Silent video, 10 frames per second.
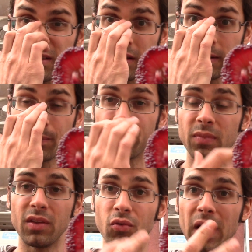
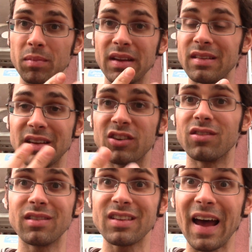of the ripeness
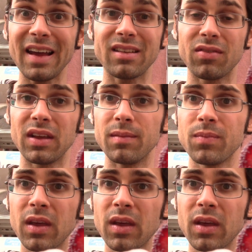and size of it,